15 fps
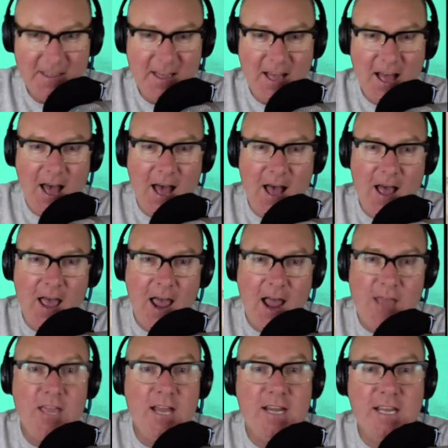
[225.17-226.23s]

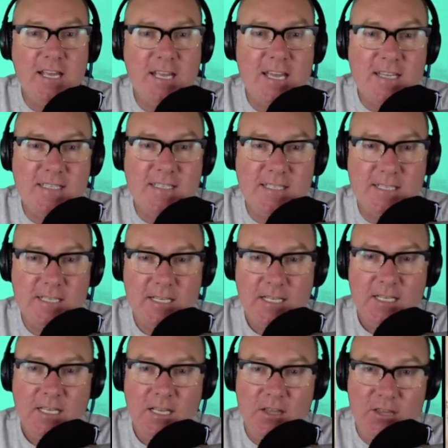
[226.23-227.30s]
and then hit
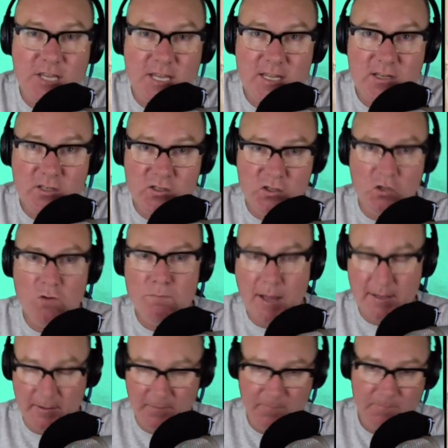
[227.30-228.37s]
the zoom
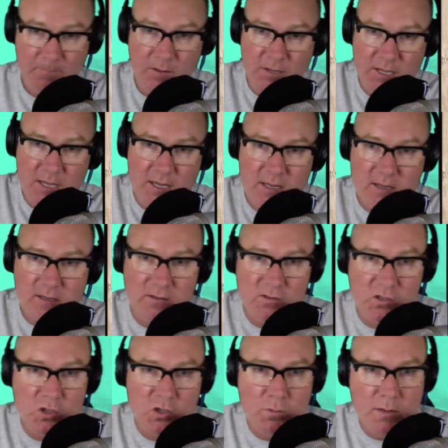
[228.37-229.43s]
button, the
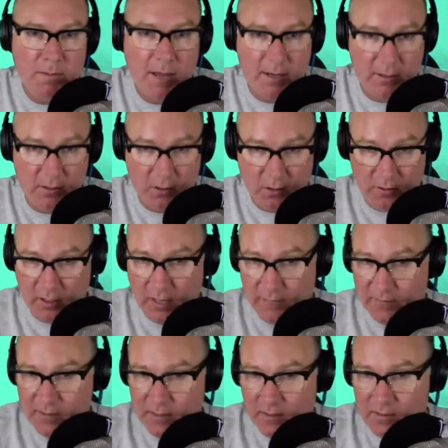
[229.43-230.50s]
zoom in button on the
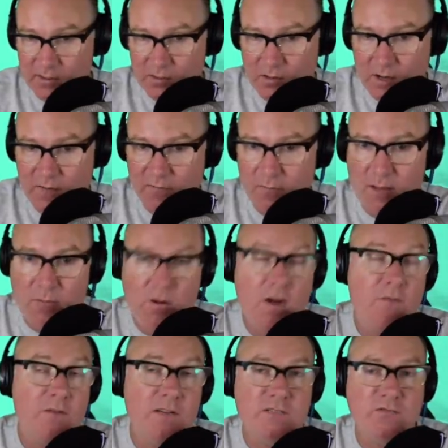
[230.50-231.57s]
left of the screen for me,
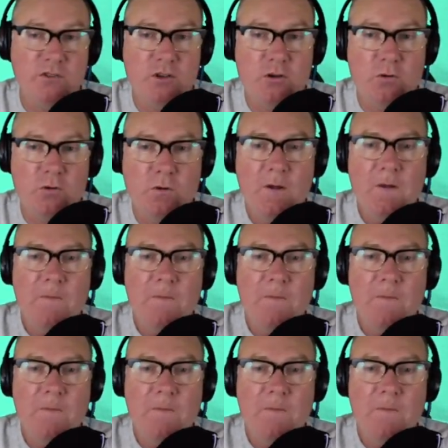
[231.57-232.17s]
wherever it is for you,